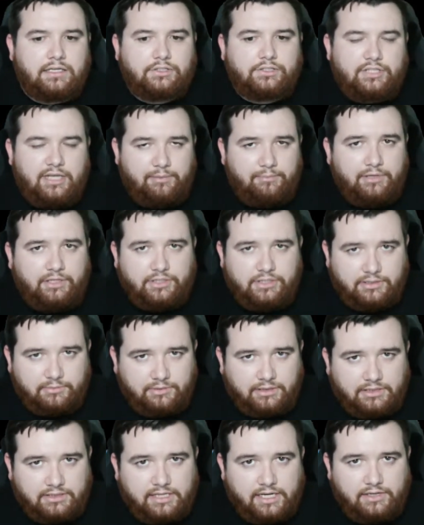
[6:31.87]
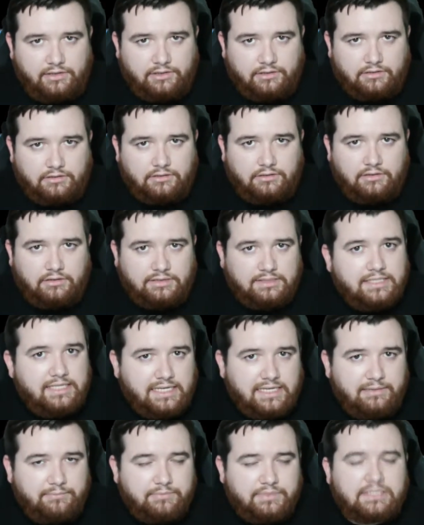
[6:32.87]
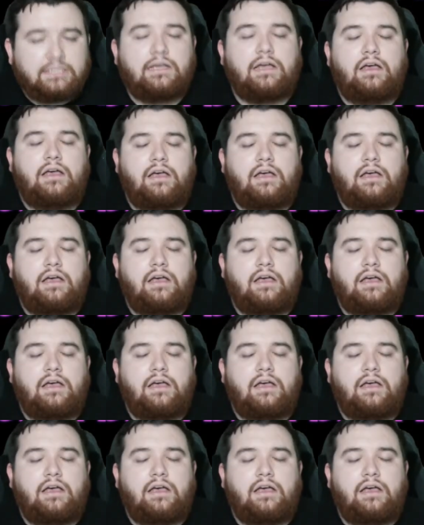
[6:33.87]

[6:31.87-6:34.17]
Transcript: championship contender teams.